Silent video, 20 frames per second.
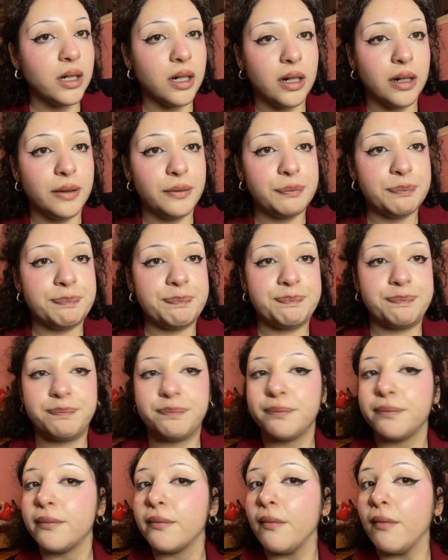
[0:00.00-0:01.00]
um,
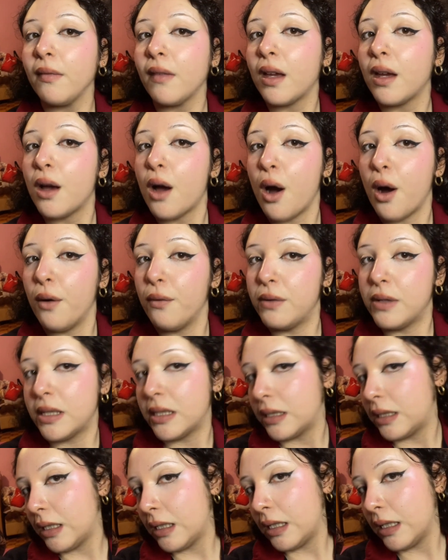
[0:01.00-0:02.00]

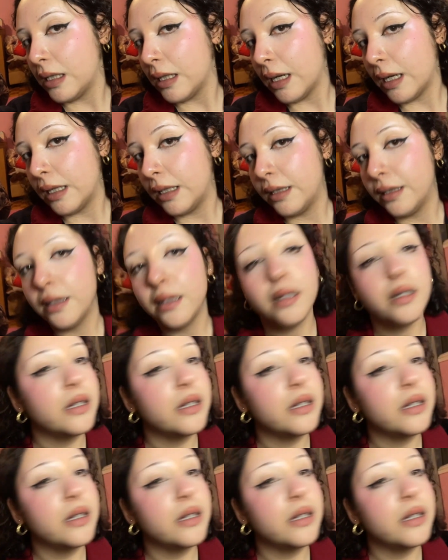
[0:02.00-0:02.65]
obviously I